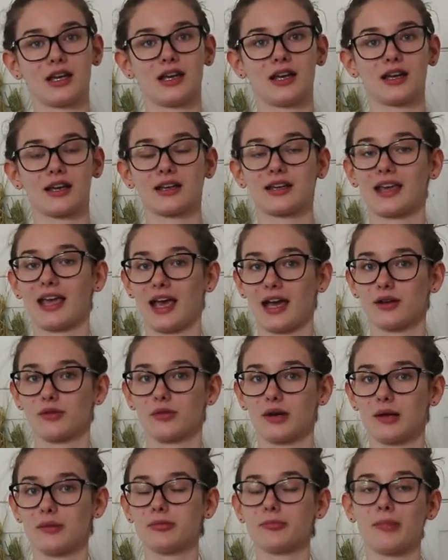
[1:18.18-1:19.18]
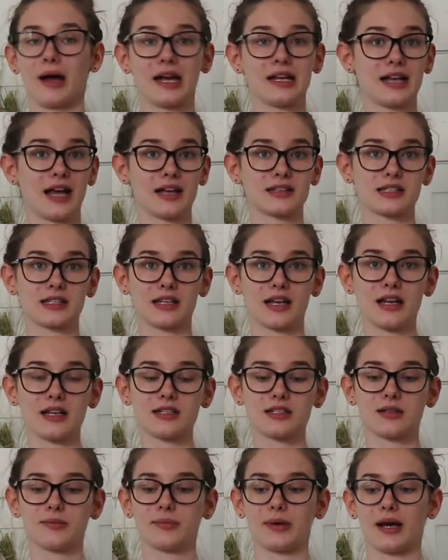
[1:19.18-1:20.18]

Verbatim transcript: it can rip. Mine hasn't yet,